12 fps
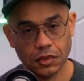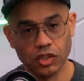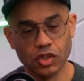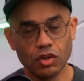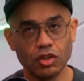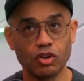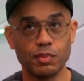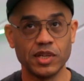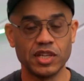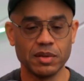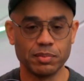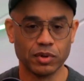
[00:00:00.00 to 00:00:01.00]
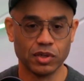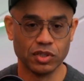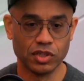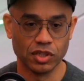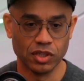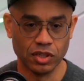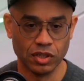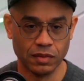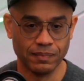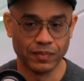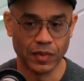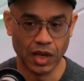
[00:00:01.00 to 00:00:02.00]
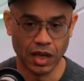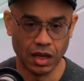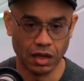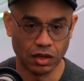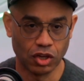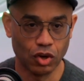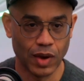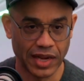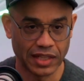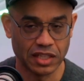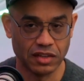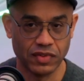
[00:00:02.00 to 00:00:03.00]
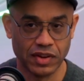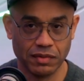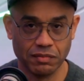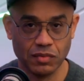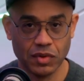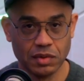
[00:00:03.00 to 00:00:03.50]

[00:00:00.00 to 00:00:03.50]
Let's go a little bit deeper into Coactive and